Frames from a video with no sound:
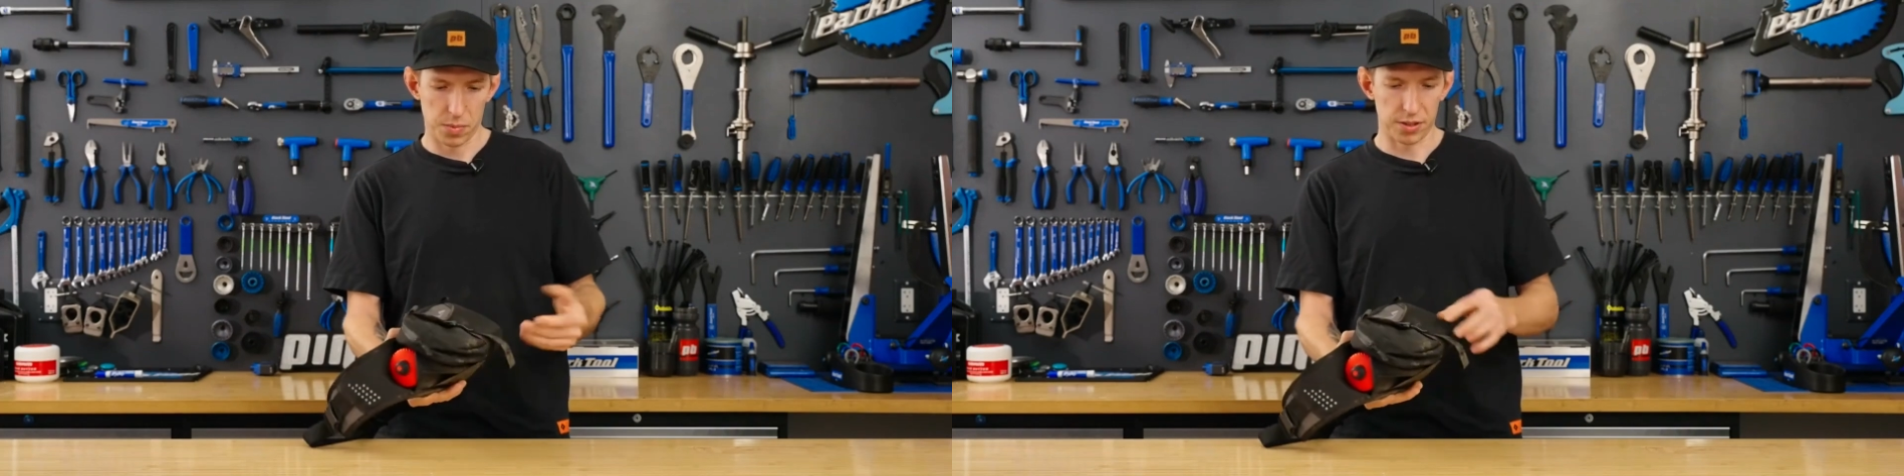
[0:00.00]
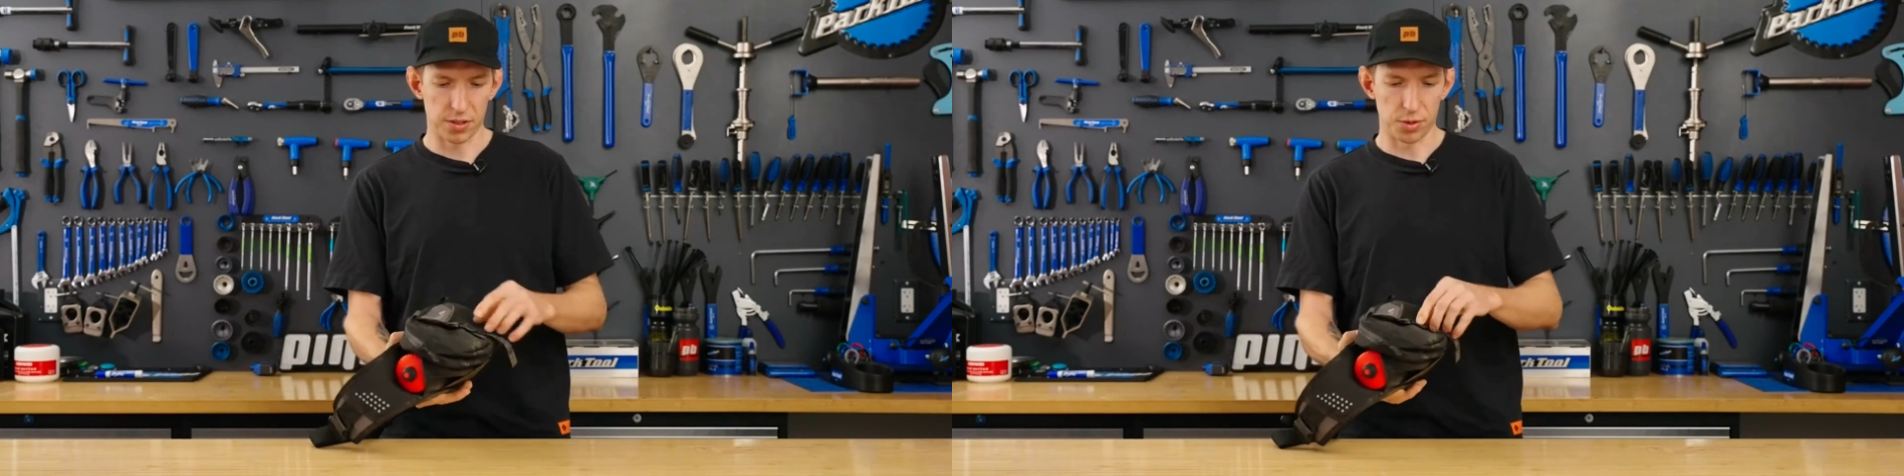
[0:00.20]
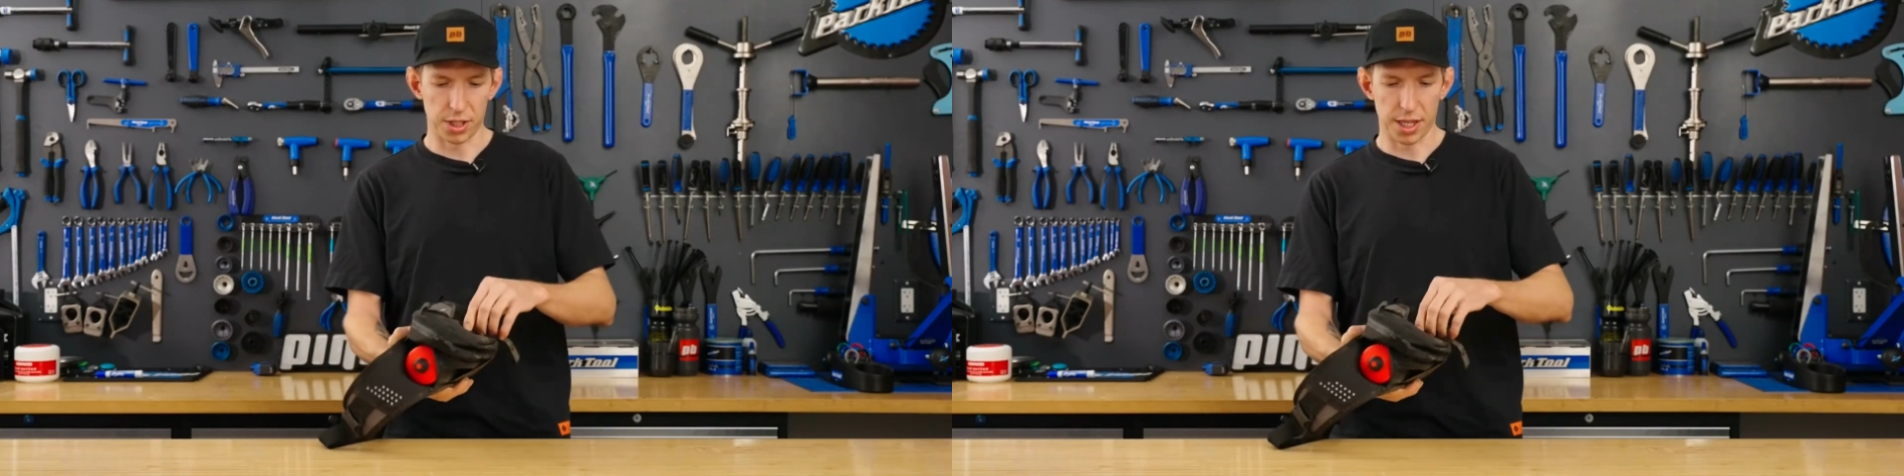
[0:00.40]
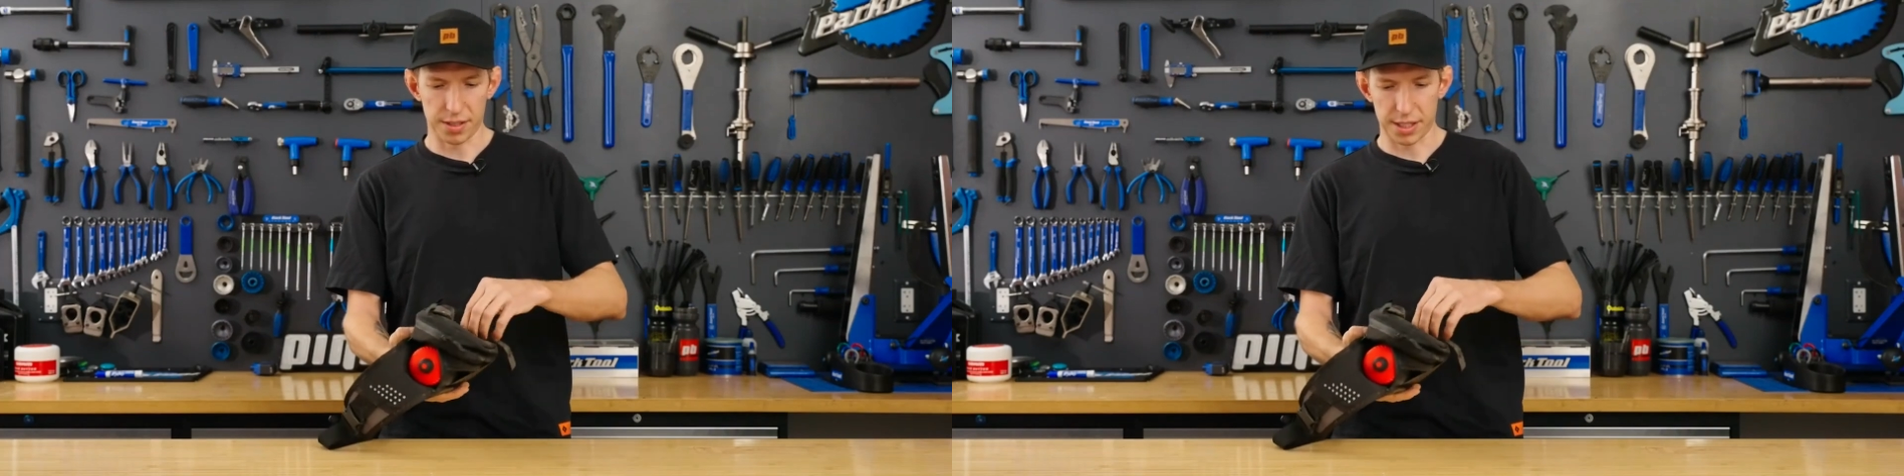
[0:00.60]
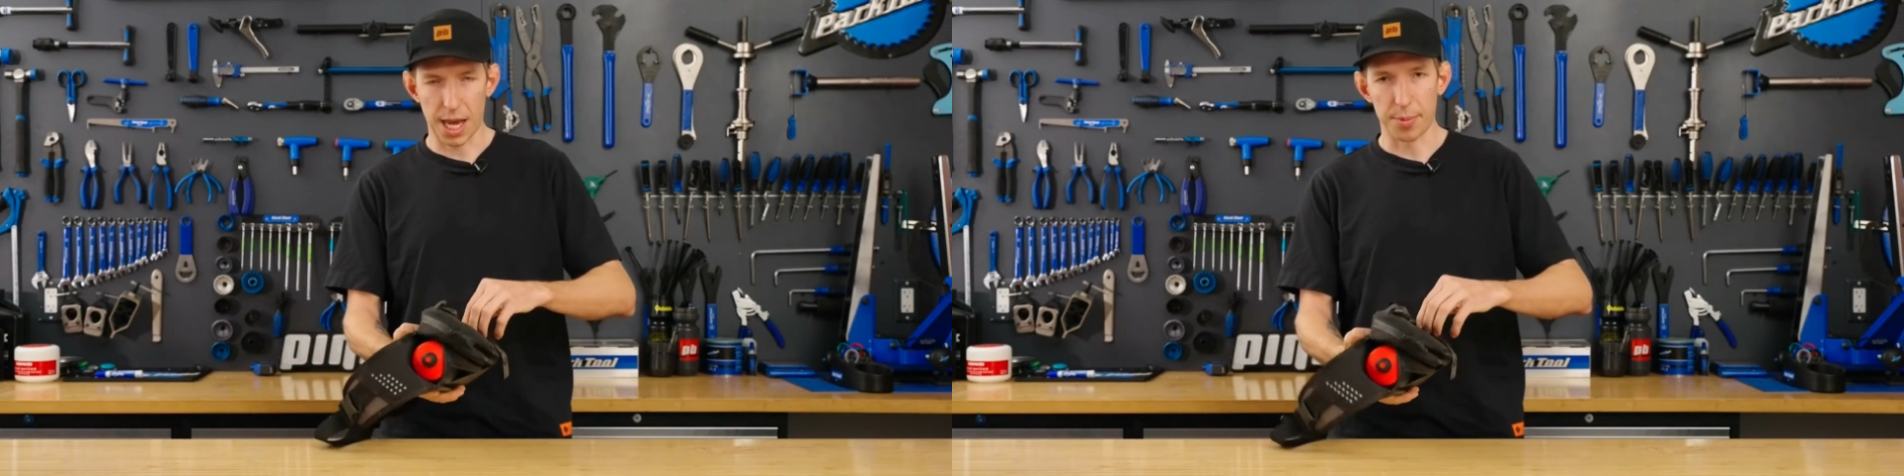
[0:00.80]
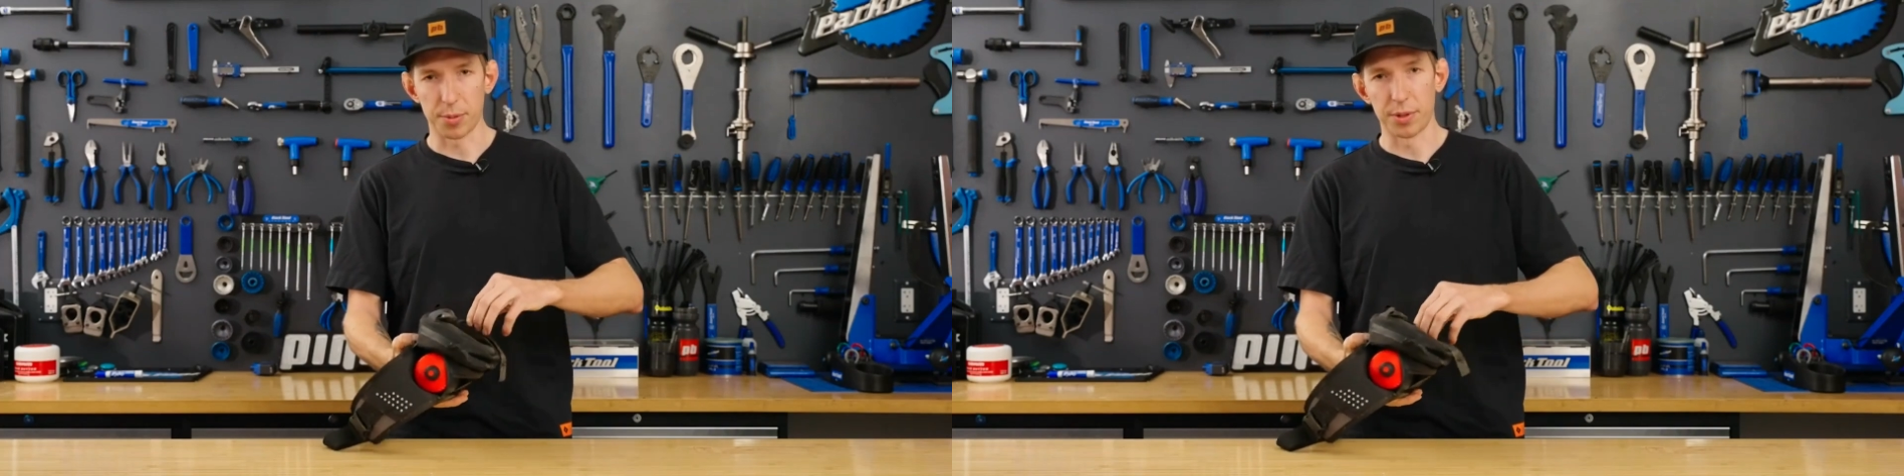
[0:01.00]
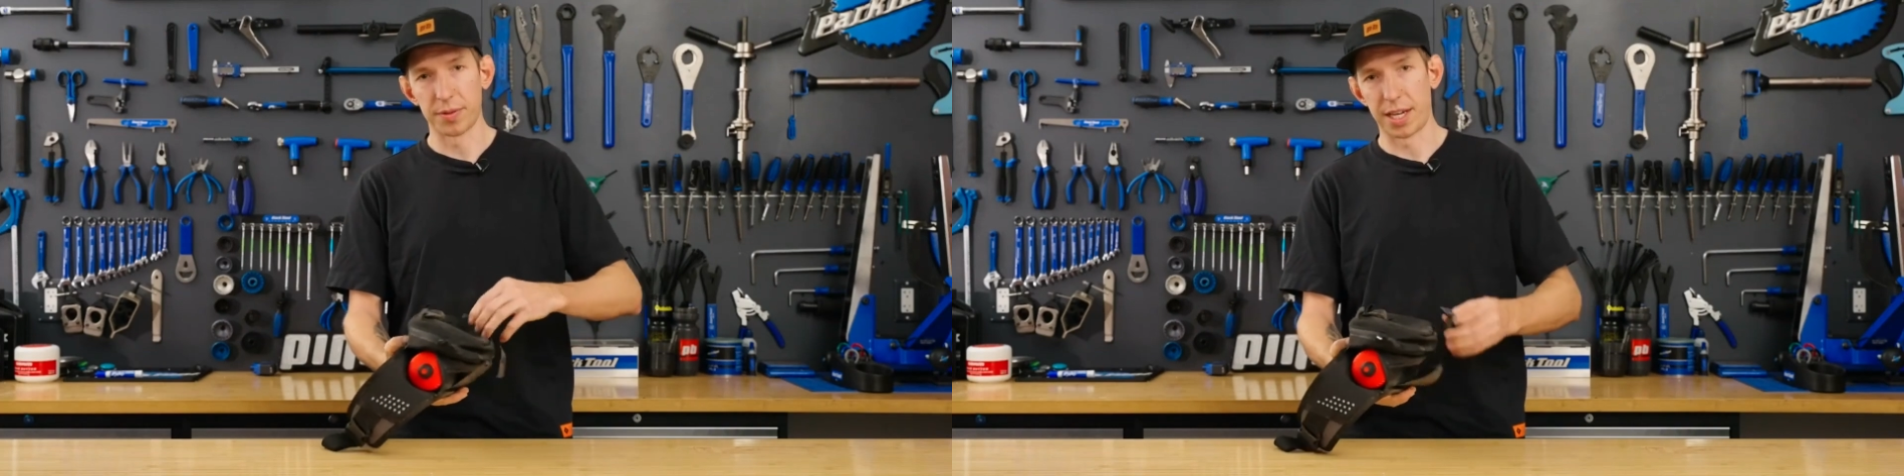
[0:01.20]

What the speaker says: And just really nice and adaptable.